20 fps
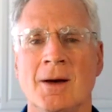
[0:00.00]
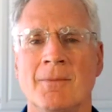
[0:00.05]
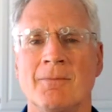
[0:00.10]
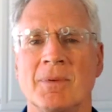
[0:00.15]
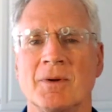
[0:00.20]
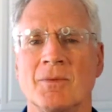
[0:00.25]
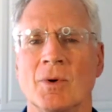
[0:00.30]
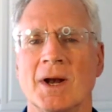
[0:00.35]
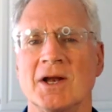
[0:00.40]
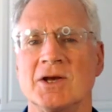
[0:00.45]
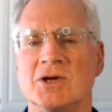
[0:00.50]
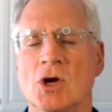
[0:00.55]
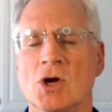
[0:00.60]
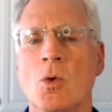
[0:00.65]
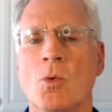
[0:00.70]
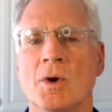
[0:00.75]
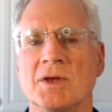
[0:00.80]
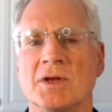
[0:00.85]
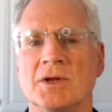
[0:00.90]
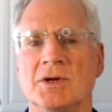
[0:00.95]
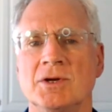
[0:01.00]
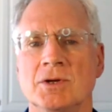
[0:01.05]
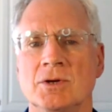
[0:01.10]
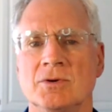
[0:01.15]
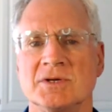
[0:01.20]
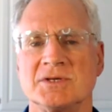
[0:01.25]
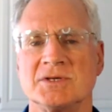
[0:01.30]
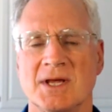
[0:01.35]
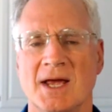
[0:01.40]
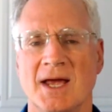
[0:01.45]
But what I don't want you to do
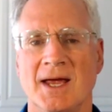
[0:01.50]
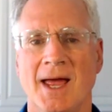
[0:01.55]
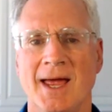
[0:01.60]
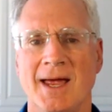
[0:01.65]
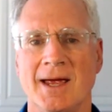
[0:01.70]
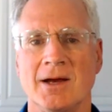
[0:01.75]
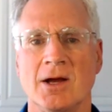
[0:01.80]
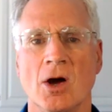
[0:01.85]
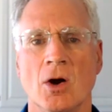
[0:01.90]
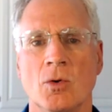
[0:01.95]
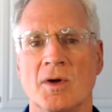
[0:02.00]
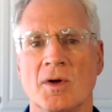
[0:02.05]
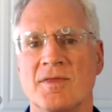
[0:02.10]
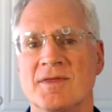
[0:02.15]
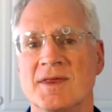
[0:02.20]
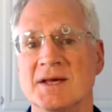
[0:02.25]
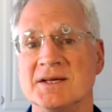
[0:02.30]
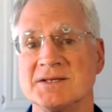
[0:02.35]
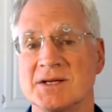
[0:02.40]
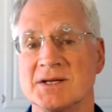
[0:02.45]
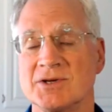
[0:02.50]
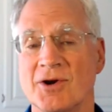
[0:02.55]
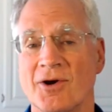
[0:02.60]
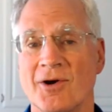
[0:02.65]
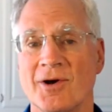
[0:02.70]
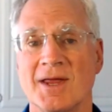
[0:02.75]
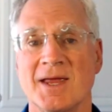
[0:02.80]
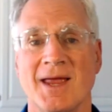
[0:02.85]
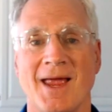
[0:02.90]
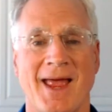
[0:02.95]
is say, hey, go with this
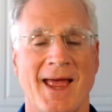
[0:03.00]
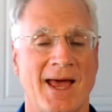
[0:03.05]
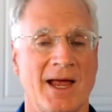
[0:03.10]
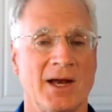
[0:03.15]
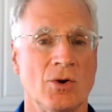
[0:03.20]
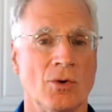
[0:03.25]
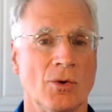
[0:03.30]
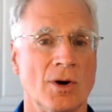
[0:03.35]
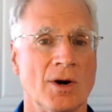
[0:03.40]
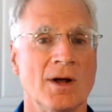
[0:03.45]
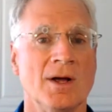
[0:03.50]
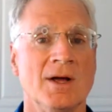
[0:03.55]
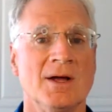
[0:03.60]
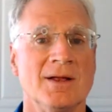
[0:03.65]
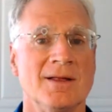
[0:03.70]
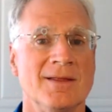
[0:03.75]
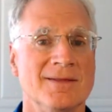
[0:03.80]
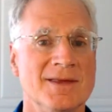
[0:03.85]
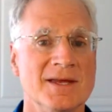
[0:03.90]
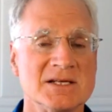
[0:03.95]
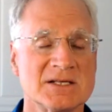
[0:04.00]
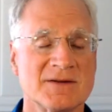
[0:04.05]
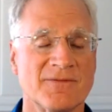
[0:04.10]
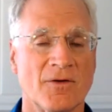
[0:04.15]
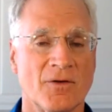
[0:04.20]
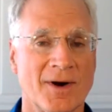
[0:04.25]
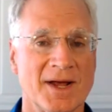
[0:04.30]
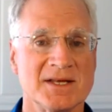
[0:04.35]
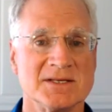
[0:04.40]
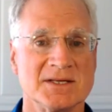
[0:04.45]
attorney and or this
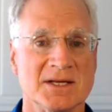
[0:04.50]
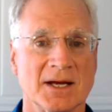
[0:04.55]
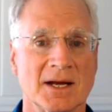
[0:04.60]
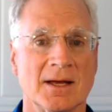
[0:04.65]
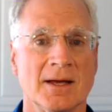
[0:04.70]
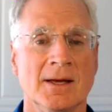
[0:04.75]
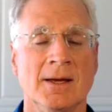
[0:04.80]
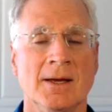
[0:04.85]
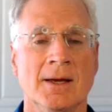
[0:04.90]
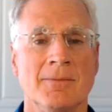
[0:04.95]
forensic,